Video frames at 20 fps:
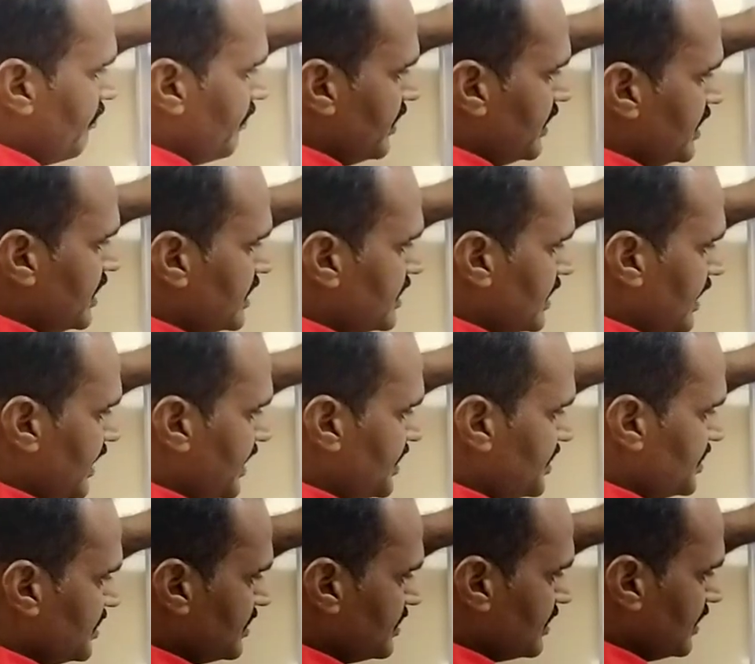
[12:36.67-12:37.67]
with this
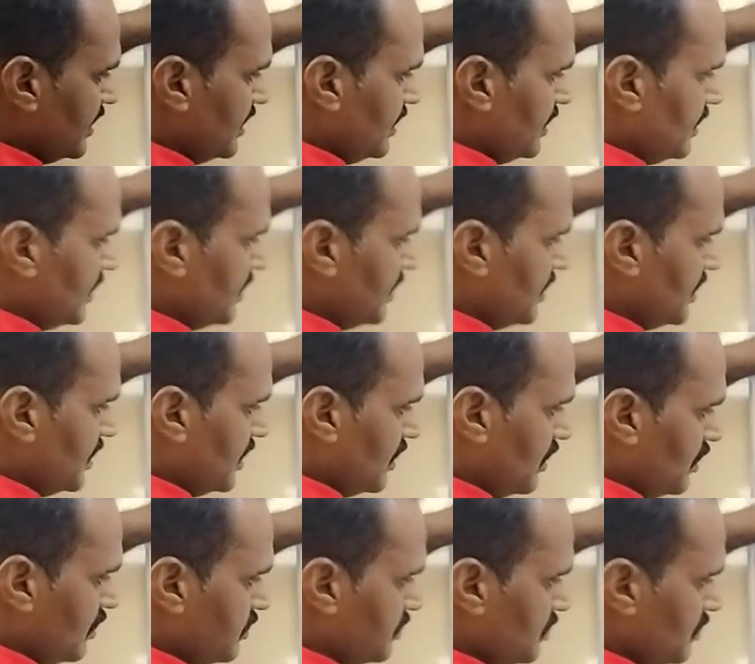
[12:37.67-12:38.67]
addition sign.
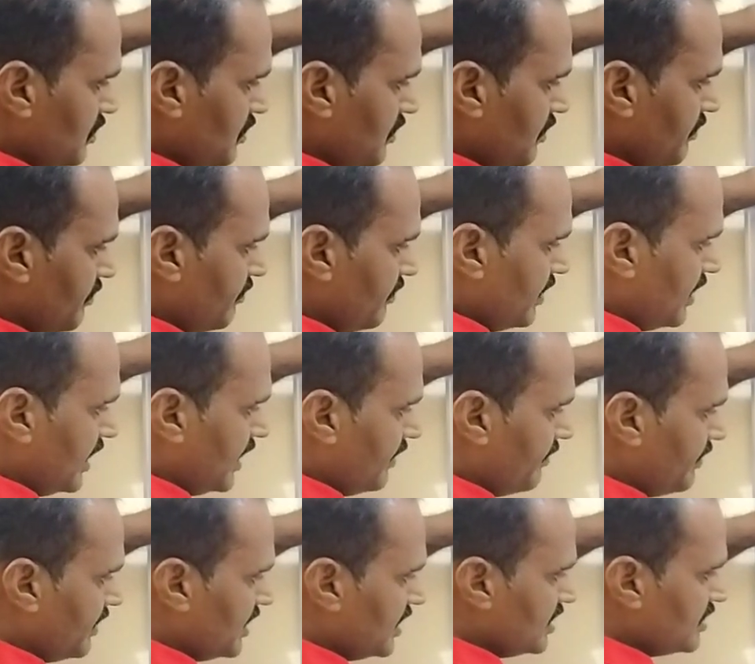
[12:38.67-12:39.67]
Here also we are
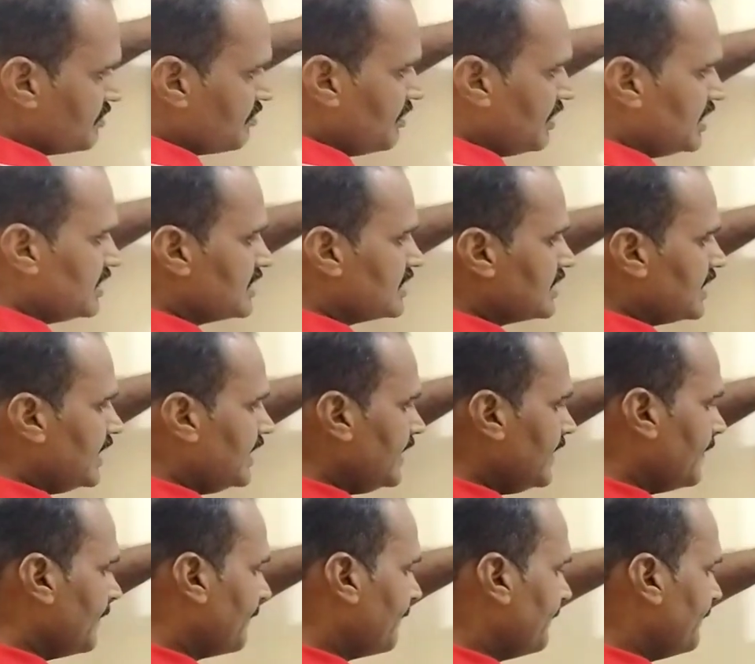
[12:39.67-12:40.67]
having this plus
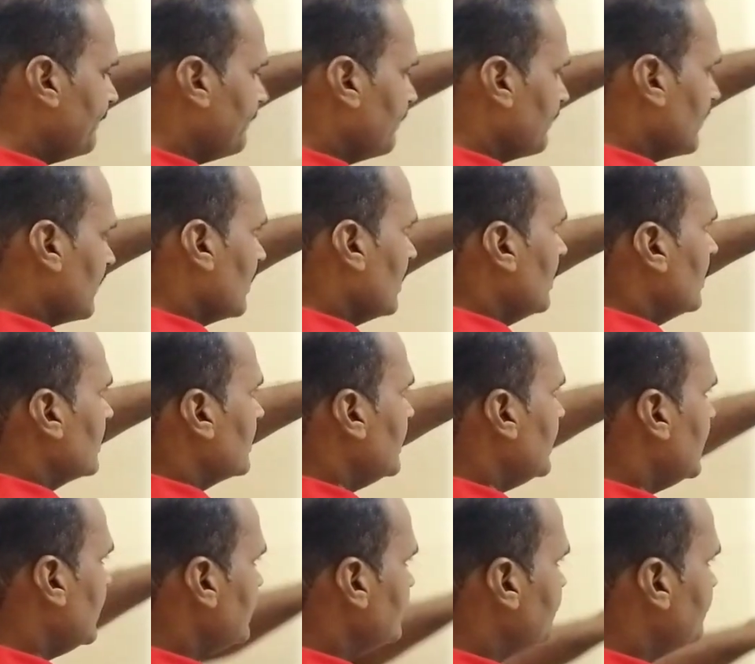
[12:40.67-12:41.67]
sign.
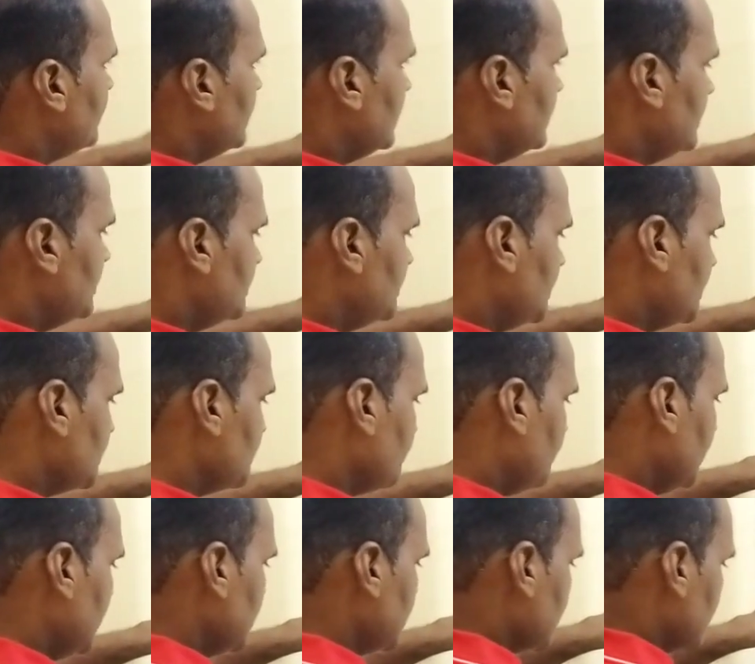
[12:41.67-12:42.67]
Then as far as this
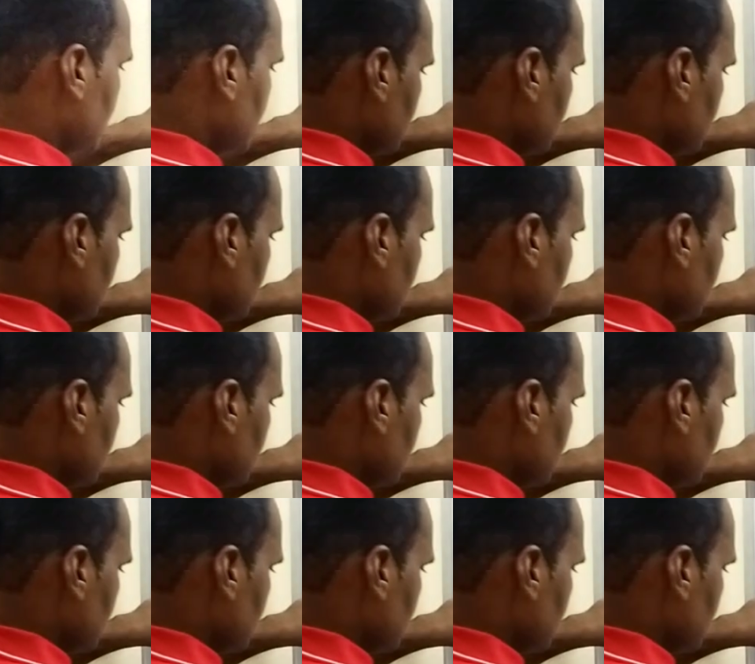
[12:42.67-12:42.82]
S1 is